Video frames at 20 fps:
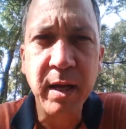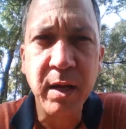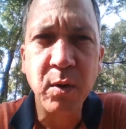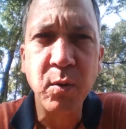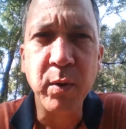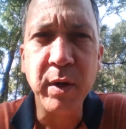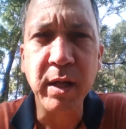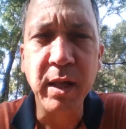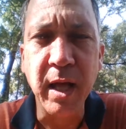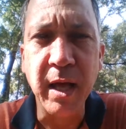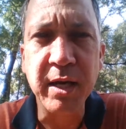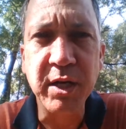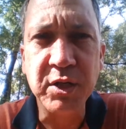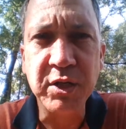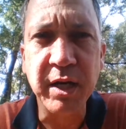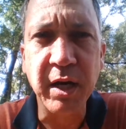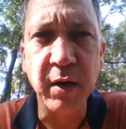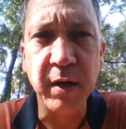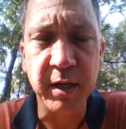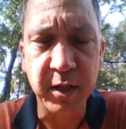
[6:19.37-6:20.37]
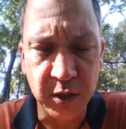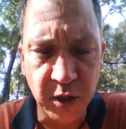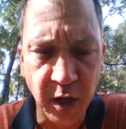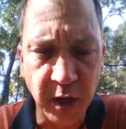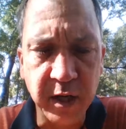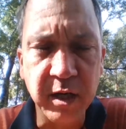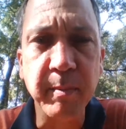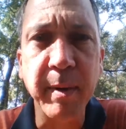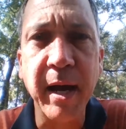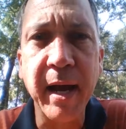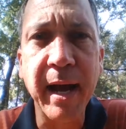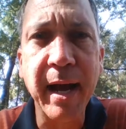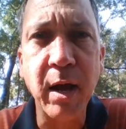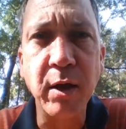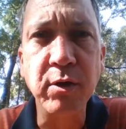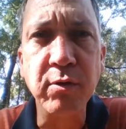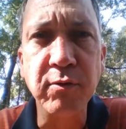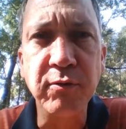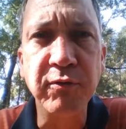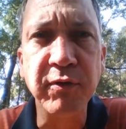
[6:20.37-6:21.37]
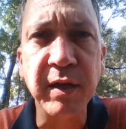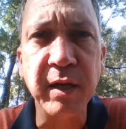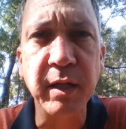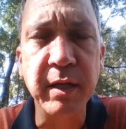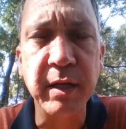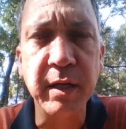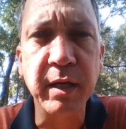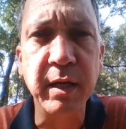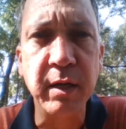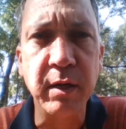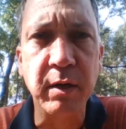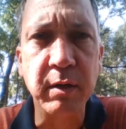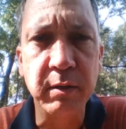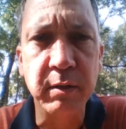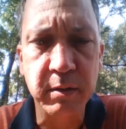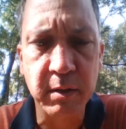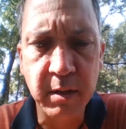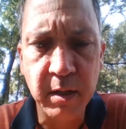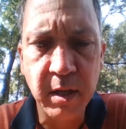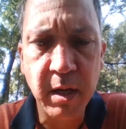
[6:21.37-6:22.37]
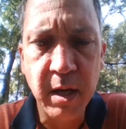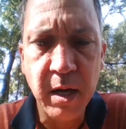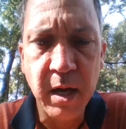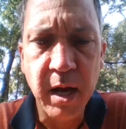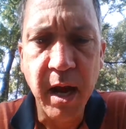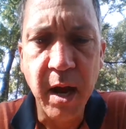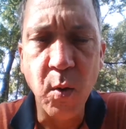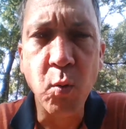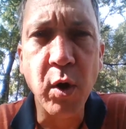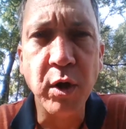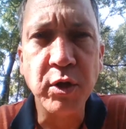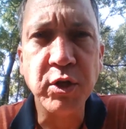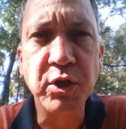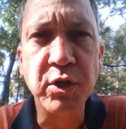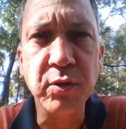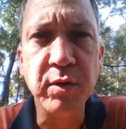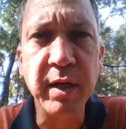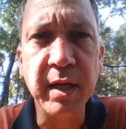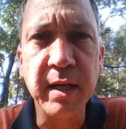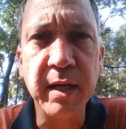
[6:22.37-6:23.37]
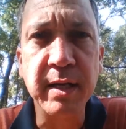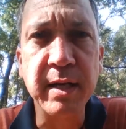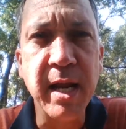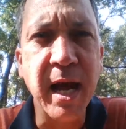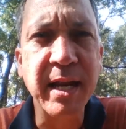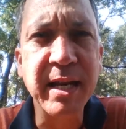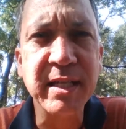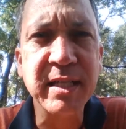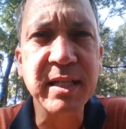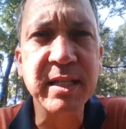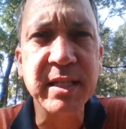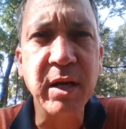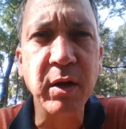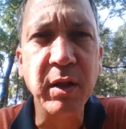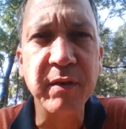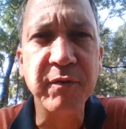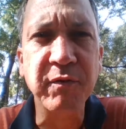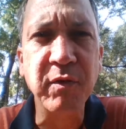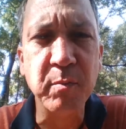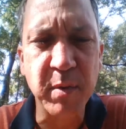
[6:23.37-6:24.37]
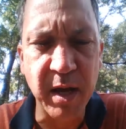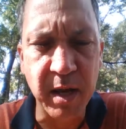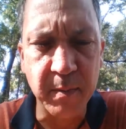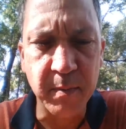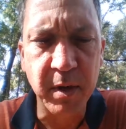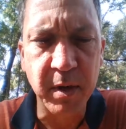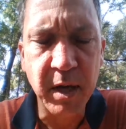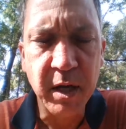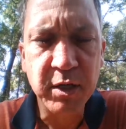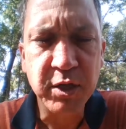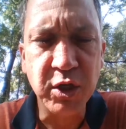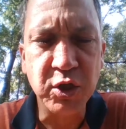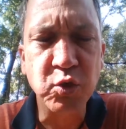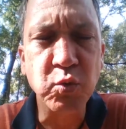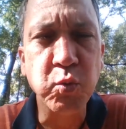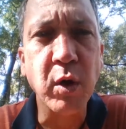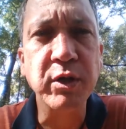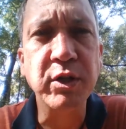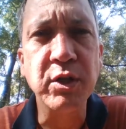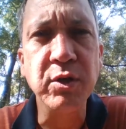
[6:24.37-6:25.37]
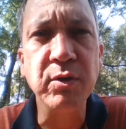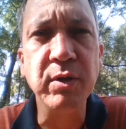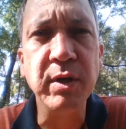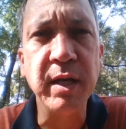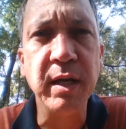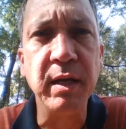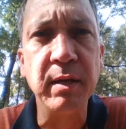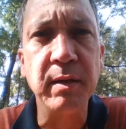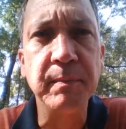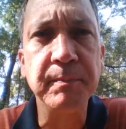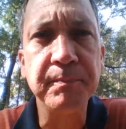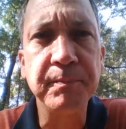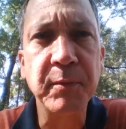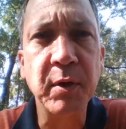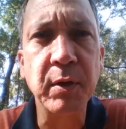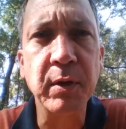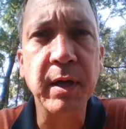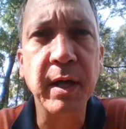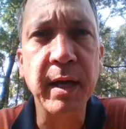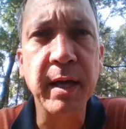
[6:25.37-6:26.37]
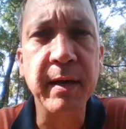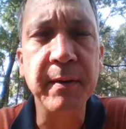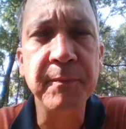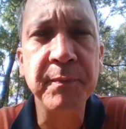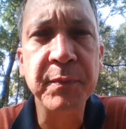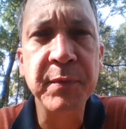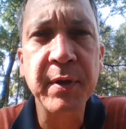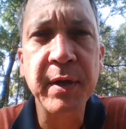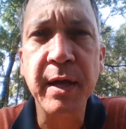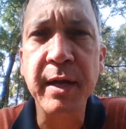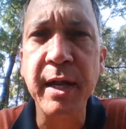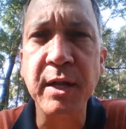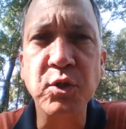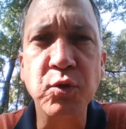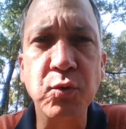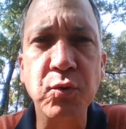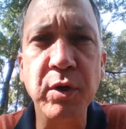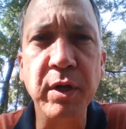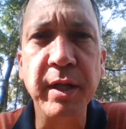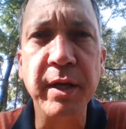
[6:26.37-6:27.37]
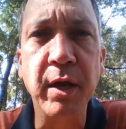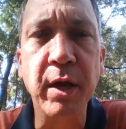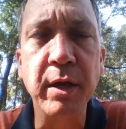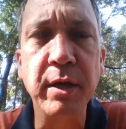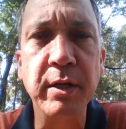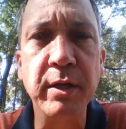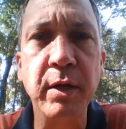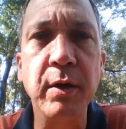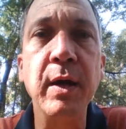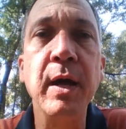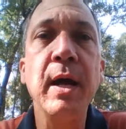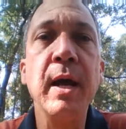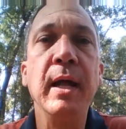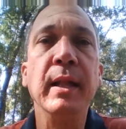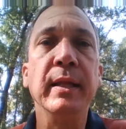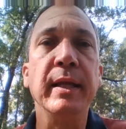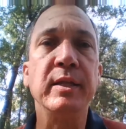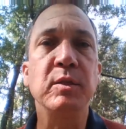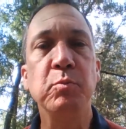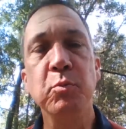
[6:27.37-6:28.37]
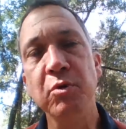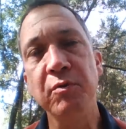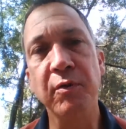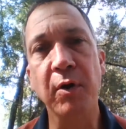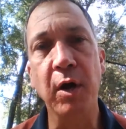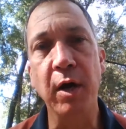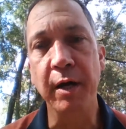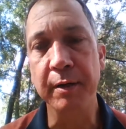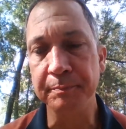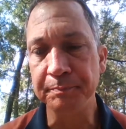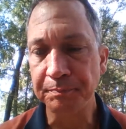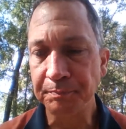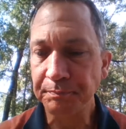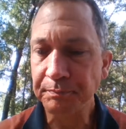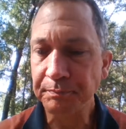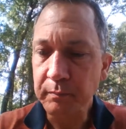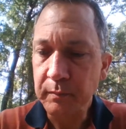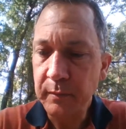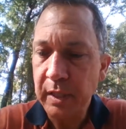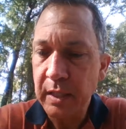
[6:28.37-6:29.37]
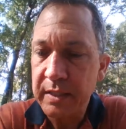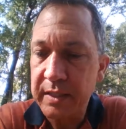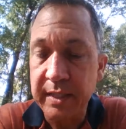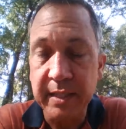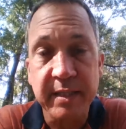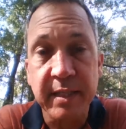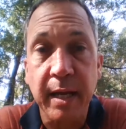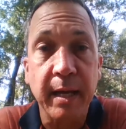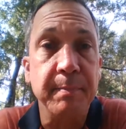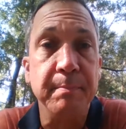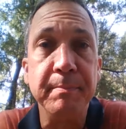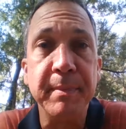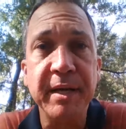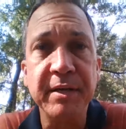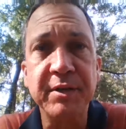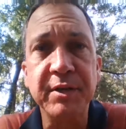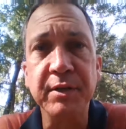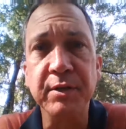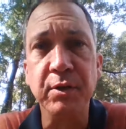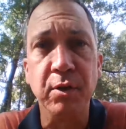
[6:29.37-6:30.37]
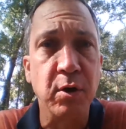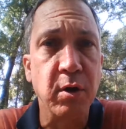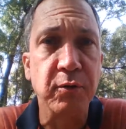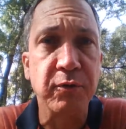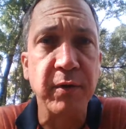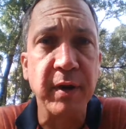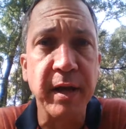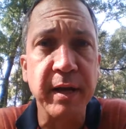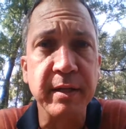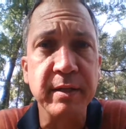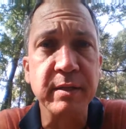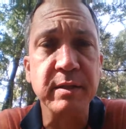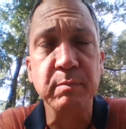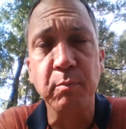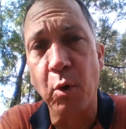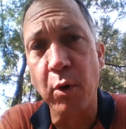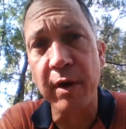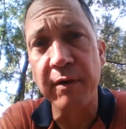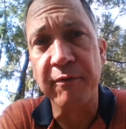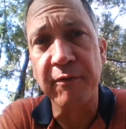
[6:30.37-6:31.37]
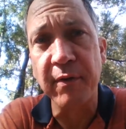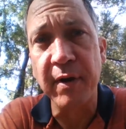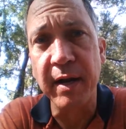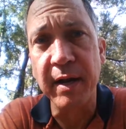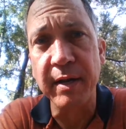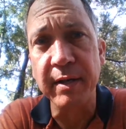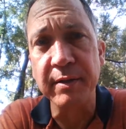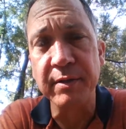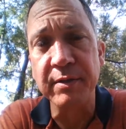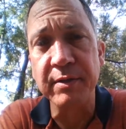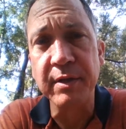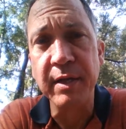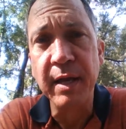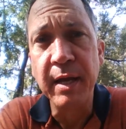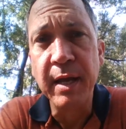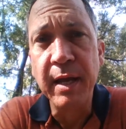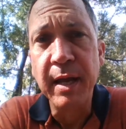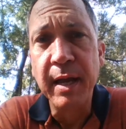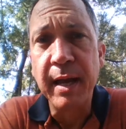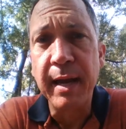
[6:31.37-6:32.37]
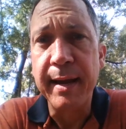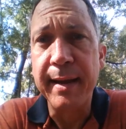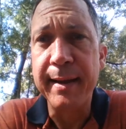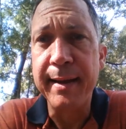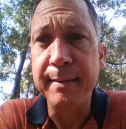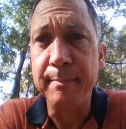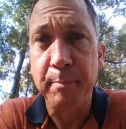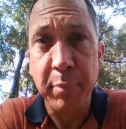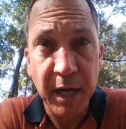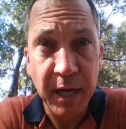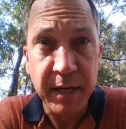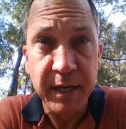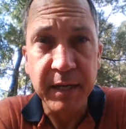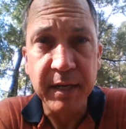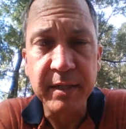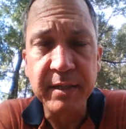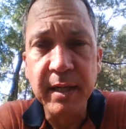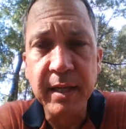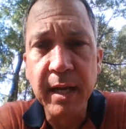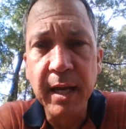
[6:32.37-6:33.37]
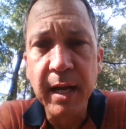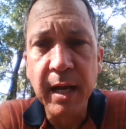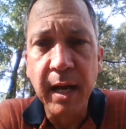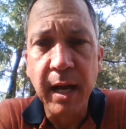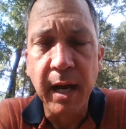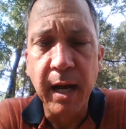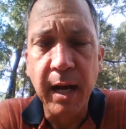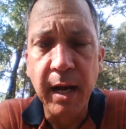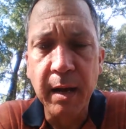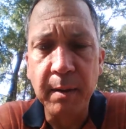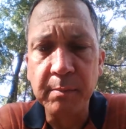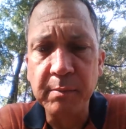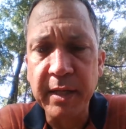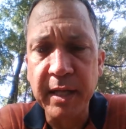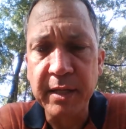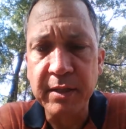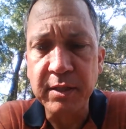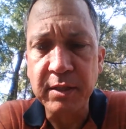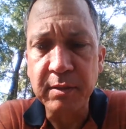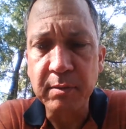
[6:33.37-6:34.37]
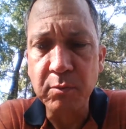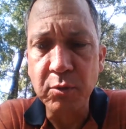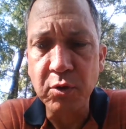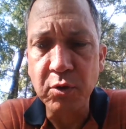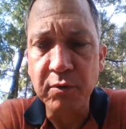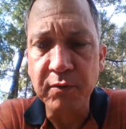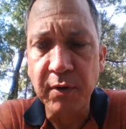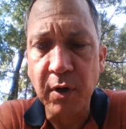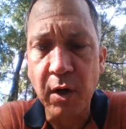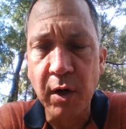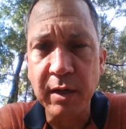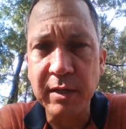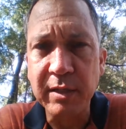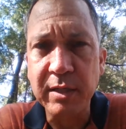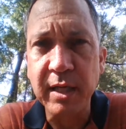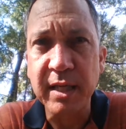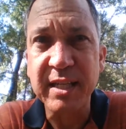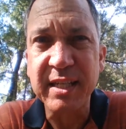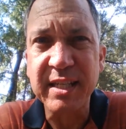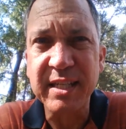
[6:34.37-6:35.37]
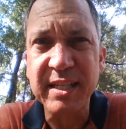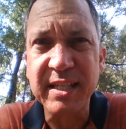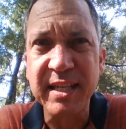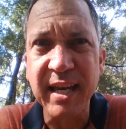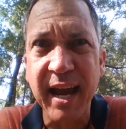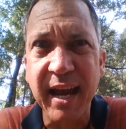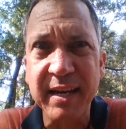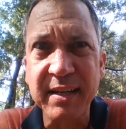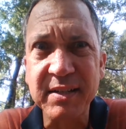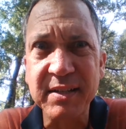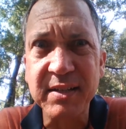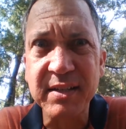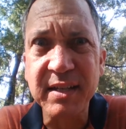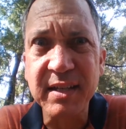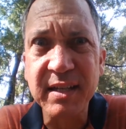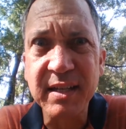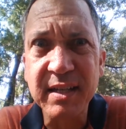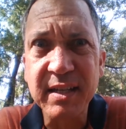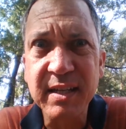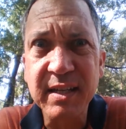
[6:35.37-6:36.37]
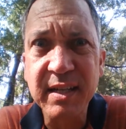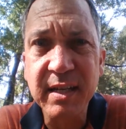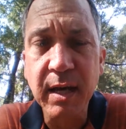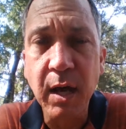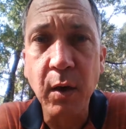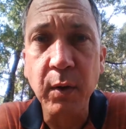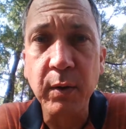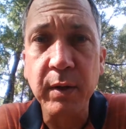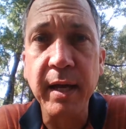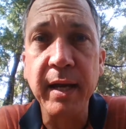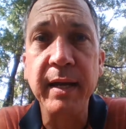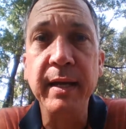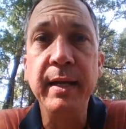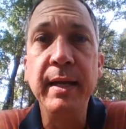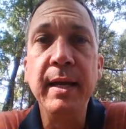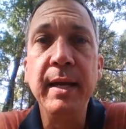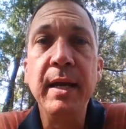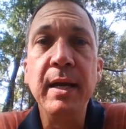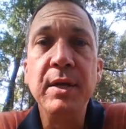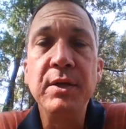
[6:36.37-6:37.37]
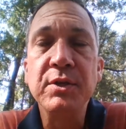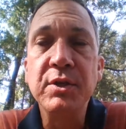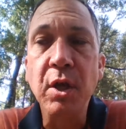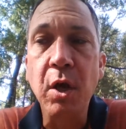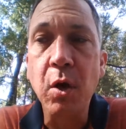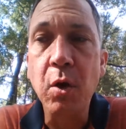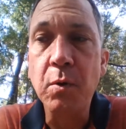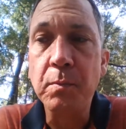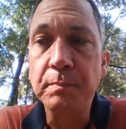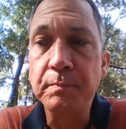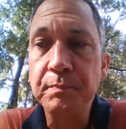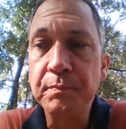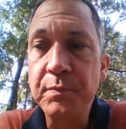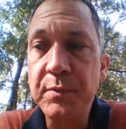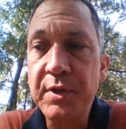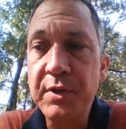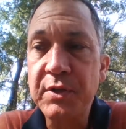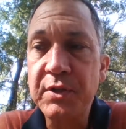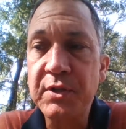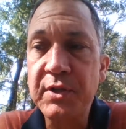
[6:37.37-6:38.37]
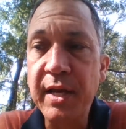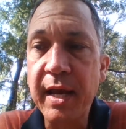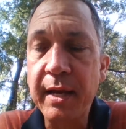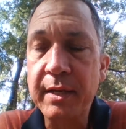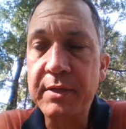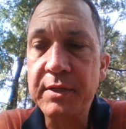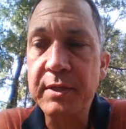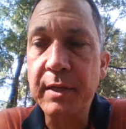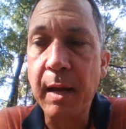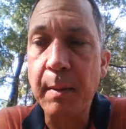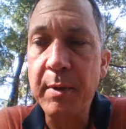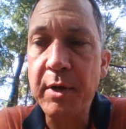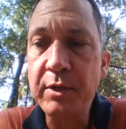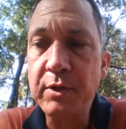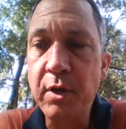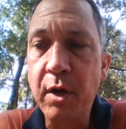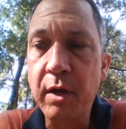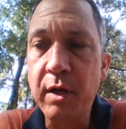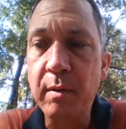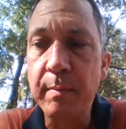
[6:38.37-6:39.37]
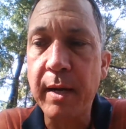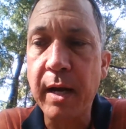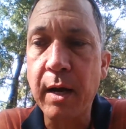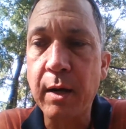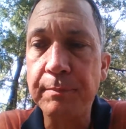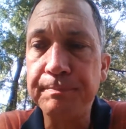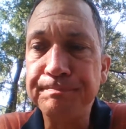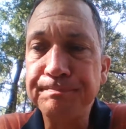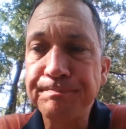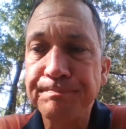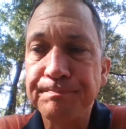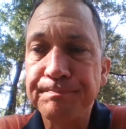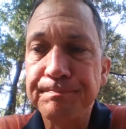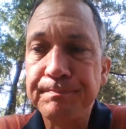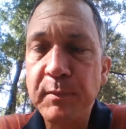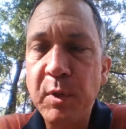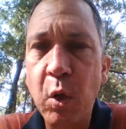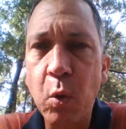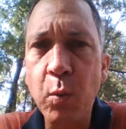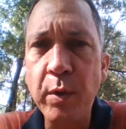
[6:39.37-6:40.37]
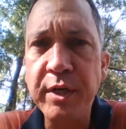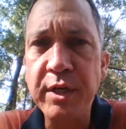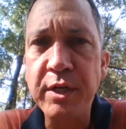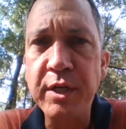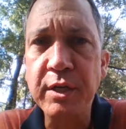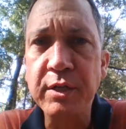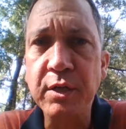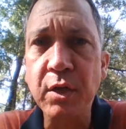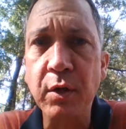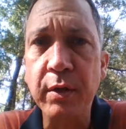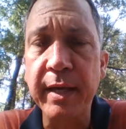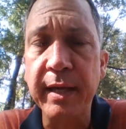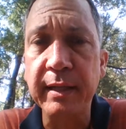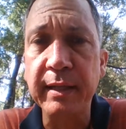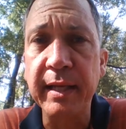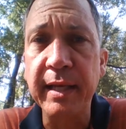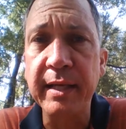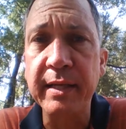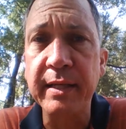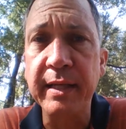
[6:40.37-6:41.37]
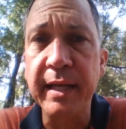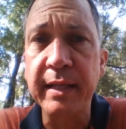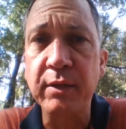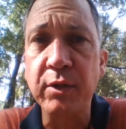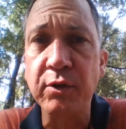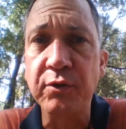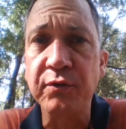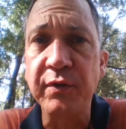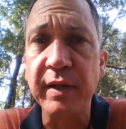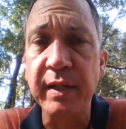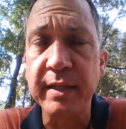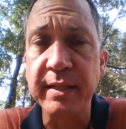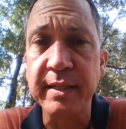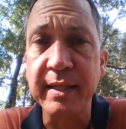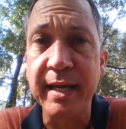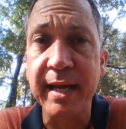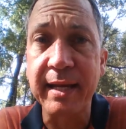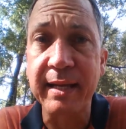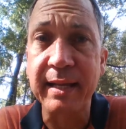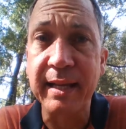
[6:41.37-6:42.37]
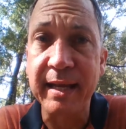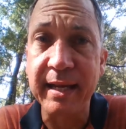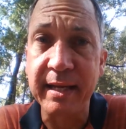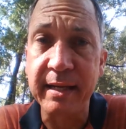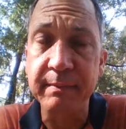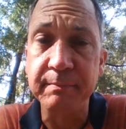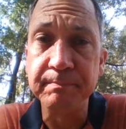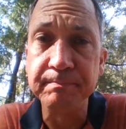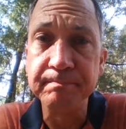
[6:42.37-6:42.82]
Real honest sharing is talking about how you feel in here and what you need. Not necessarily from them, just what you need, okay? And that's really hard to do. Let's move on. Since I mentioned girlfriends, boyfriends, and buddies, let's move on to sex, okay? So sex, I'm going to talk about when you just go get laid to get those feelings of getting laid.